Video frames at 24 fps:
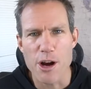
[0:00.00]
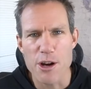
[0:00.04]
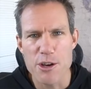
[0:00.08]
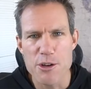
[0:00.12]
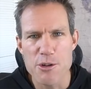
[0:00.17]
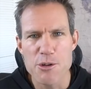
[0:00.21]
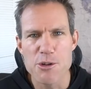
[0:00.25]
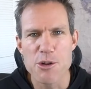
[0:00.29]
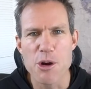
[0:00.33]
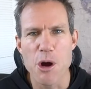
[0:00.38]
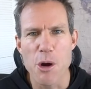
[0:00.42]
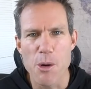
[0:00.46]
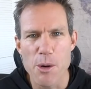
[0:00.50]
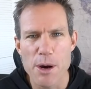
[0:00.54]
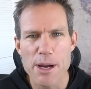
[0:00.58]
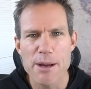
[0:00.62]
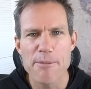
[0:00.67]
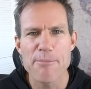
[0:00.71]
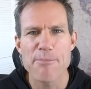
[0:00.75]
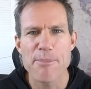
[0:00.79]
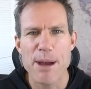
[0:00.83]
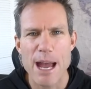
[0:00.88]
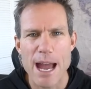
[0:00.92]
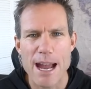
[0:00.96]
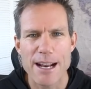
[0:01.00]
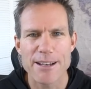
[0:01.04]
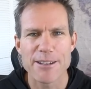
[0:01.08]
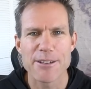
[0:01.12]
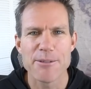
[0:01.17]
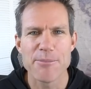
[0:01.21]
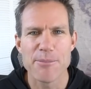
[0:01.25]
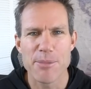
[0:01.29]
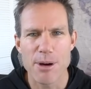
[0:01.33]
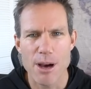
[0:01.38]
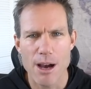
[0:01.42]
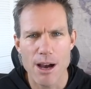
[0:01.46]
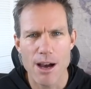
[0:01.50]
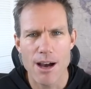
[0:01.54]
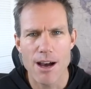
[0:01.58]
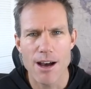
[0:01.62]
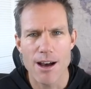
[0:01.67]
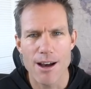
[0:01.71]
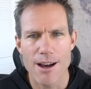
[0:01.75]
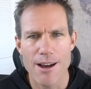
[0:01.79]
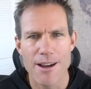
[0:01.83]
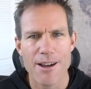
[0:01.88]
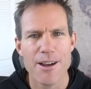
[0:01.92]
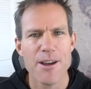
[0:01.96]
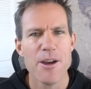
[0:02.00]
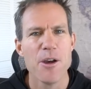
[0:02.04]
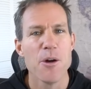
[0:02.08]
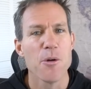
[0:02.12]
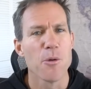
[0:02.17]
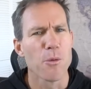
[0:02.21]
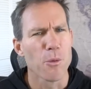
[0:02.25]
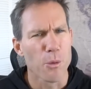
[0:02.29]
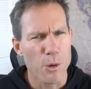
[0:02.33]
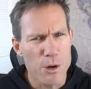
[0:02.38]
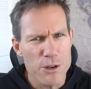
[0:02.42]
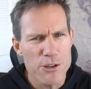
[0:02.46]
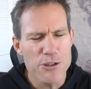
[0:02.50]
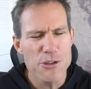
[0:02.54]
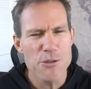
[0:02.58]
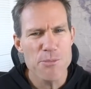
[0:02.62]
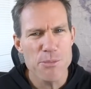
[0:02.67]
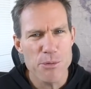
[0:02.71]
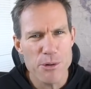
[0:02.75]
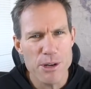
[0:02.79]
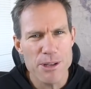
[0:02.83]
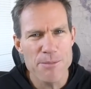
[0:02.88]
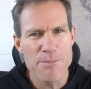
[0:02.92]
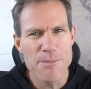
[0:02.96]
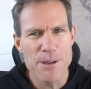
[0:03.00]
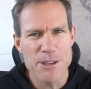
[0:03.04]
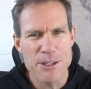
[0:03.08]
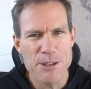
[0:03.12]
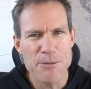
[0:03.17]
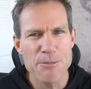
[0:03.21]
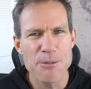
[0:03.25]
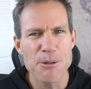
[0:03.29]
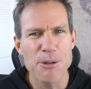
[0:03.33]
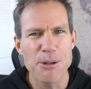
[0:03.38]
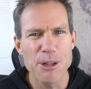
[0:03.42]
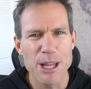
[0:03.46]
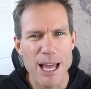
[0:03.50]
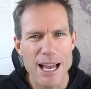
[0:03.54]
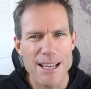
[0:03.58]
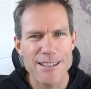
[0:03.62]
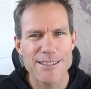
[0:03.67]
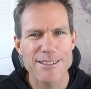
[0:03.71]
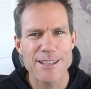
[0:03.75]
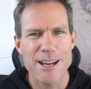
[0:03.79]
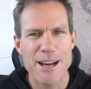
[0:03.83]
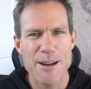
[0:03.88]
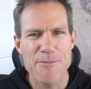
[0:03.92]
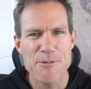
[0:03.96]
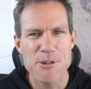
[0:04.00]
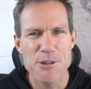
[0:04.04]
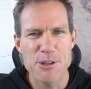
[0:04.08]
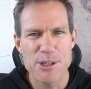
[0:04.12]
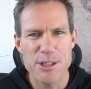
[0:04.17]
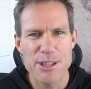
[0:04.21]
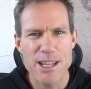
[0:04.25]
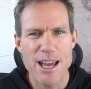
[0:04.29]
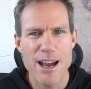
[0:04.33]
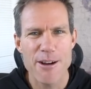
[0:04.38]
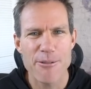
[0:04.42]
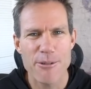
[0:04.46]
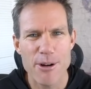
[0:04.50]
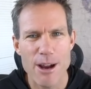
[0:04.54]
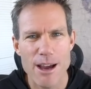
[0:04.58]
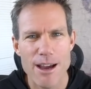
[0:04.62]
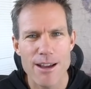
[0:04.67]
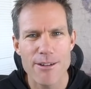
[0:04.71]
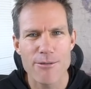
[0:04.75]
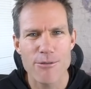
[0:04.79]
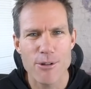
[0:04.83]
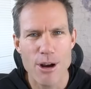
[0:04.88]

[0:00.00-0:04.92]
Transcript: are you going back to Baja? Weren't you pretty miserable last time you did that ride,